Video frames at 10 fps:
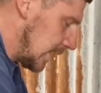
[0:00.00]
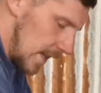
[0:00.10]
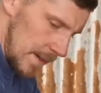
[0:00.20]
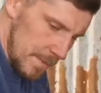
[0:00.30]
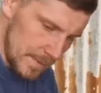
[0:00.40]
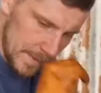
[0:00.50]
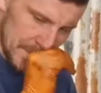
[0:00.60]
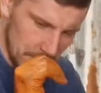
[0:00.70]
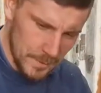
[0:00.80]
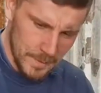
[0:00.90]
fill it up. We've
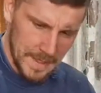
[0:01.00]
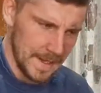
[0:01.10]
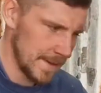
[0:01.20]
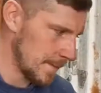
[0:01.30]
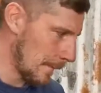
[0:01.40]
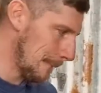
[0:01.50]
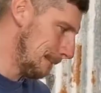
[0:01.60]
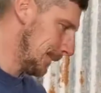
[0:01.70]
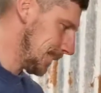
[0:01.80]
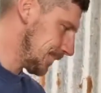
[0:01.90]
got the oil there.
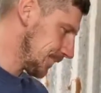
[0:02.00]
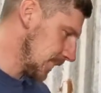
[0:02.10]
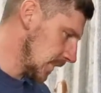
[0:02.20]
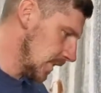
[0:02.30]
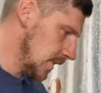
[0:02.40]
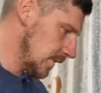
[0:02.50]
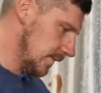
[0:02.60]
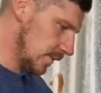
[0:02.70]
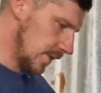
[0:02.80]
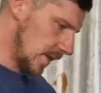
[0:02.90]

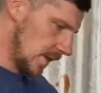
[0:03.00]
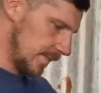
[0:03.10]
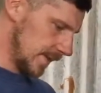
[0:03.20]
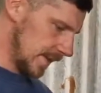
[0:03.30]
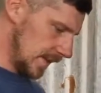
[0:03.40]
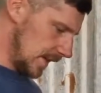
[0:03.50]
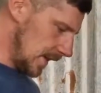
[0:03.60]
Fill that up and